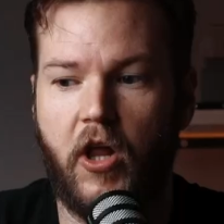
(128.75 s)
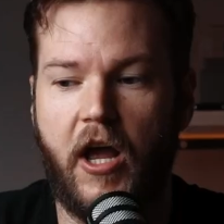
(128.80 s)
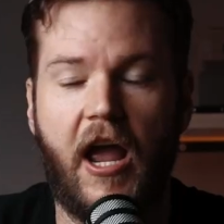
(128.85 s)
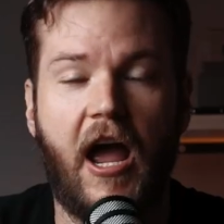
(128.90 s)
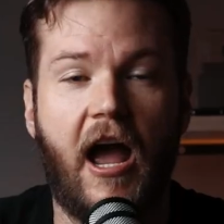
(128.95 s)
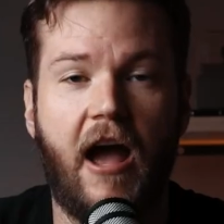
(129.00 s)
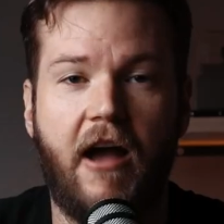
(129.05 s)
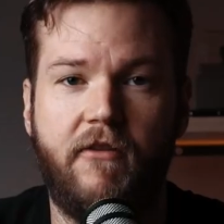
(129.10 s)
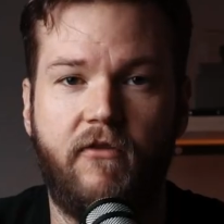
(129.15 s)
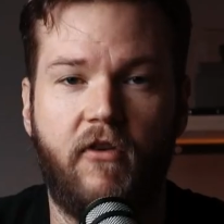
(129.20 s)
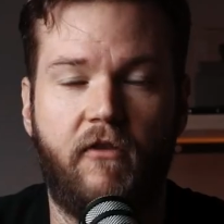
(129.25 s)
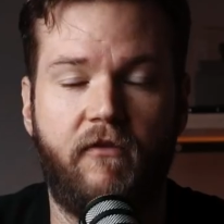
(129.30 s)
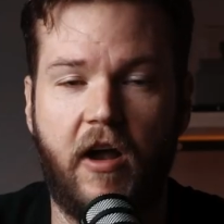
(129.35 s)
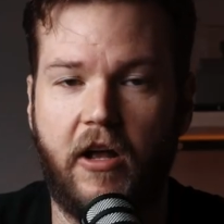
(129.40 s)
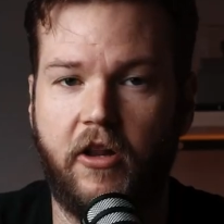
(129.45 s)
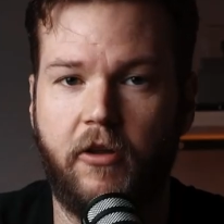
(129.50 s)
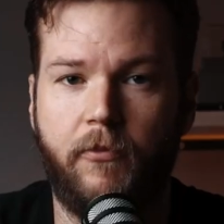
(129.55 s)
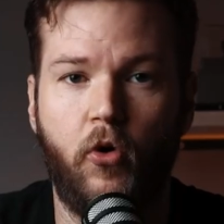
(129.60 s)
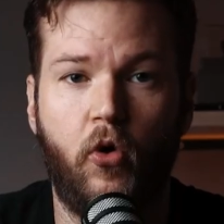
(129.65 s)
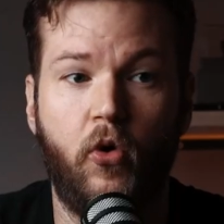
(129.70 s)
I have
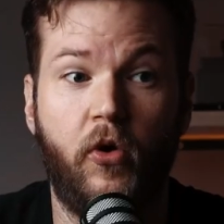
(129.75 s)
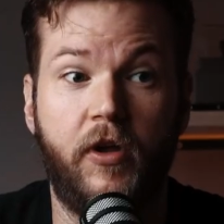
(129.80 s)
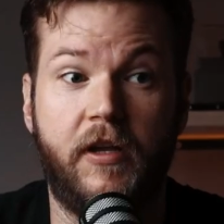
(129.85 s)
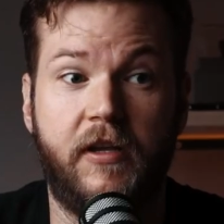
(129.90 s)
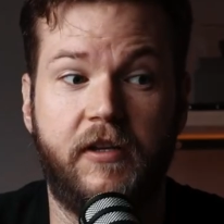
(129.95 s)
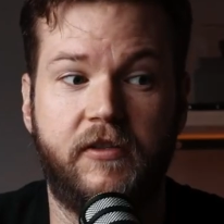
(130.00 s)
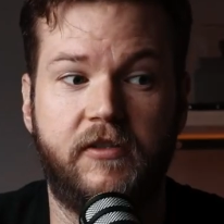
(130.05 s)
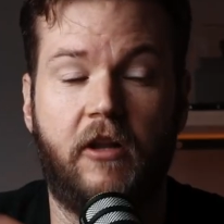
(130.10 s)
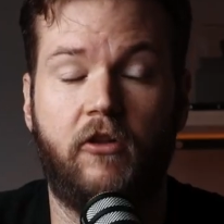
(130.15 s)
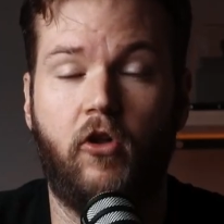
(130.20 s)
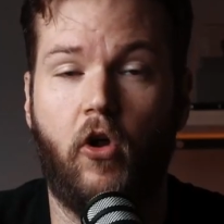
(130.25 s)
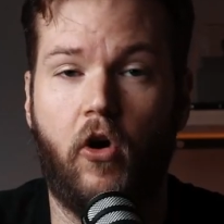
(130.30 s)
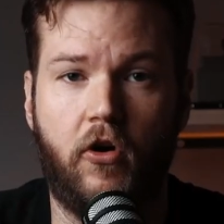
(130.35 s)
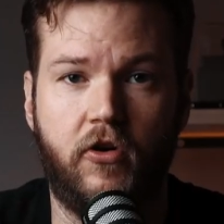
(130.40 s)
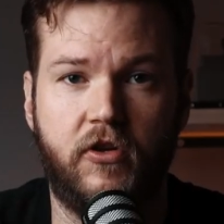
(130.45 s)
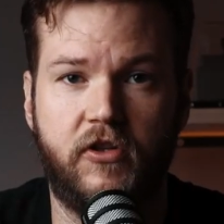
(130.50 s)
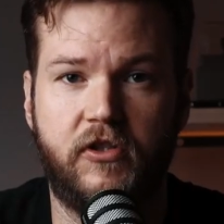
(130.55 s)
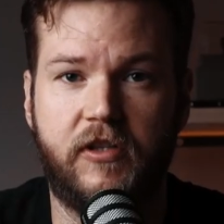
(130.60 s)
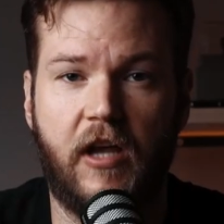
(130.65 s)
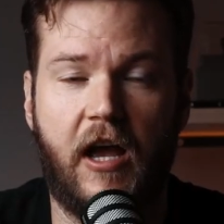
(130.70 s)
available is a
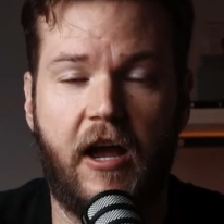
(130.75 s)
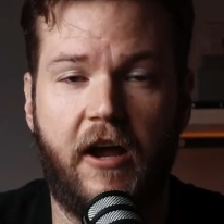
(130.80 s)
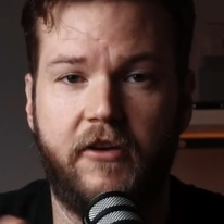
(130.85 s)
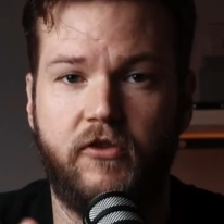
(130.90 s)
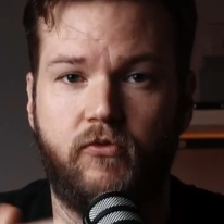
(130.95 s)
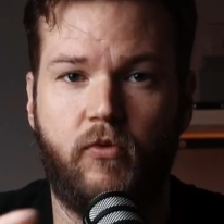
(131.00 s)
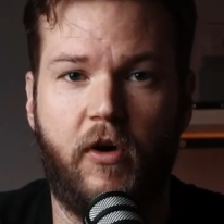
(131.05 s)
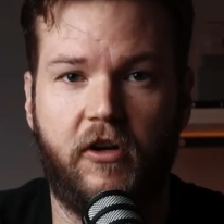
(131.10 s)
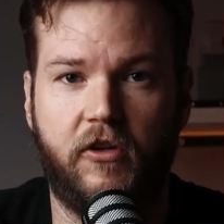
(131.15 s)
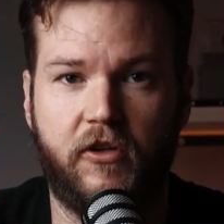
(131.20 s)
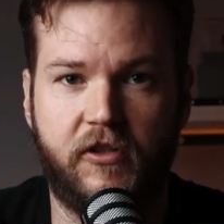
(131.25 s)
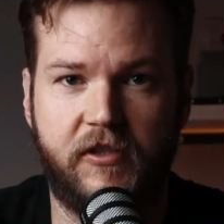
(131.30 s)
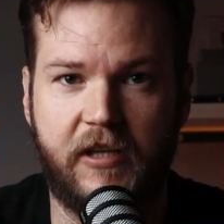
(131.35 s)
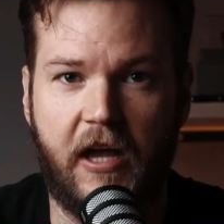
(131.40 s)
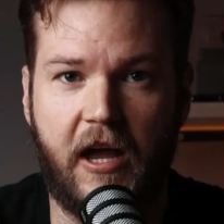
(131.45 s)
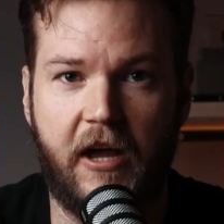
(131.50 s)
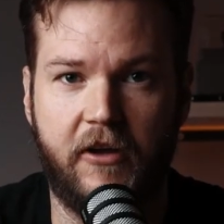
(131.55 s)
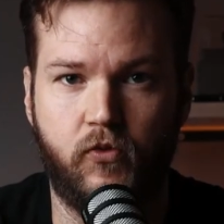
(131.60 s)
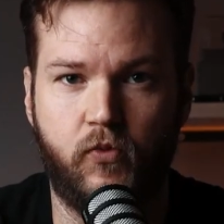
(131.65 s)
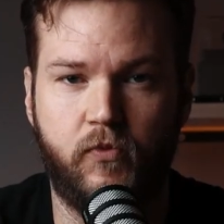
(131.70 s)
large size, regular
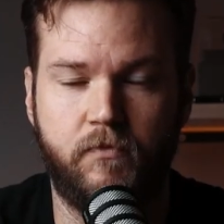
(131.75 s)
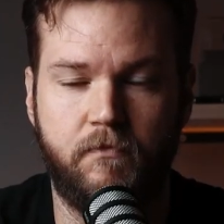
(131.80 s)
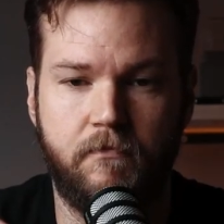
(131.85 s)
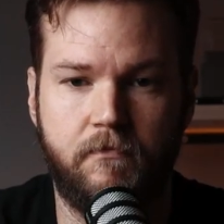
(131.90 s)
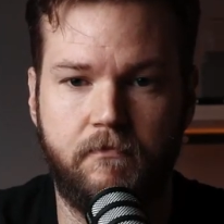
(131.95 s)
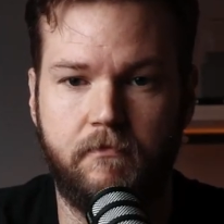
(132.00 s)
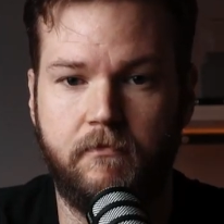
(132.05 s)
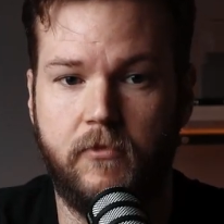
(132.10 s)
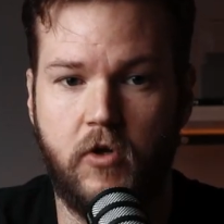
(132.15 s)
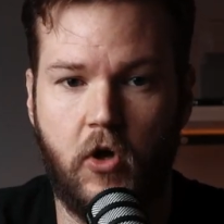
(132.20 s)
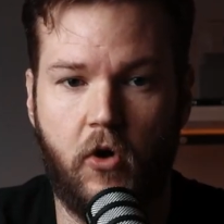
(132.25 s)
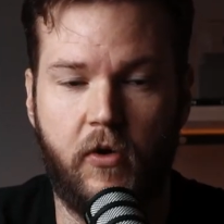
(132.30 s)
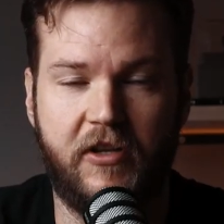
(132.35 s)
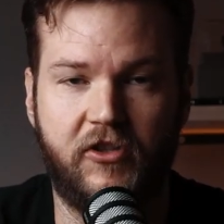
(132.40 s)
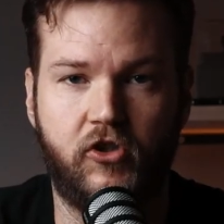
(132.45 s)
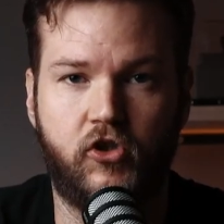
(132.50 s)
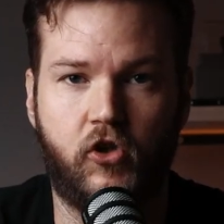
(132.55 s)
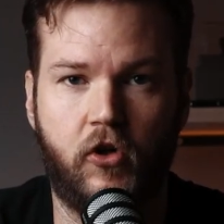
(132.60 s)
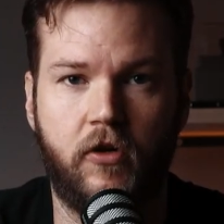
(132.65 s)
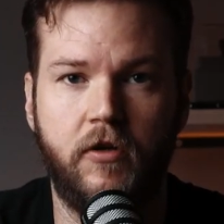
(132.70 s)
size,
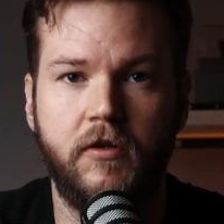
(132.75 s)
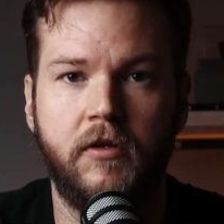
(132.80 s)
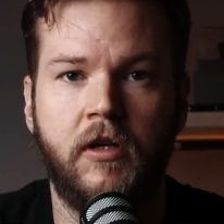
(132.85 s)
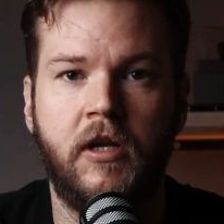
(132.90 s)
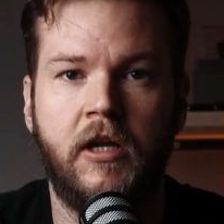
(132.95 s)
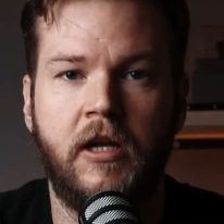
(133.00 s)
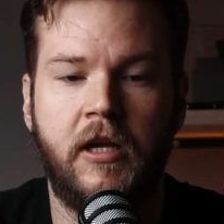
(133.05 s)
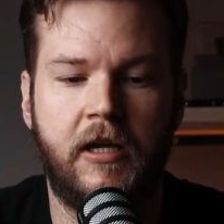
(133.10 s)
insert.